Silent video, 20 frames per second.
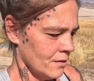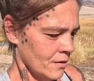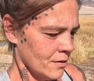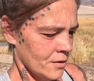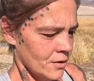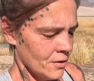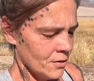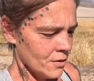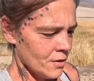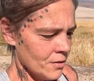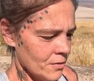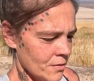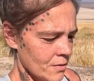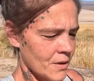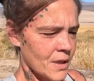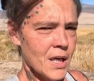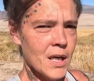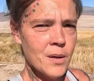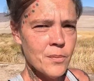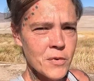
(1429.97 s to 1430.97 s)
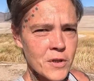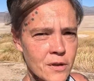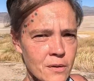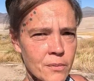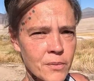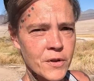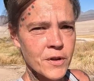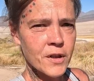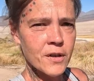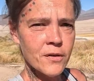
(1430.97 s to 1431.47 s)
you know you came here
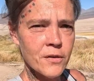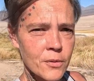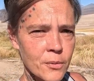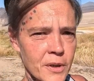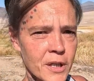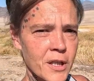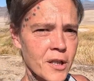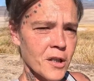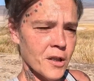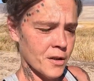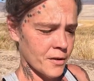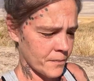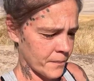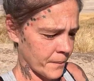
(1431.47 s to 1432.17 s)
with underwear.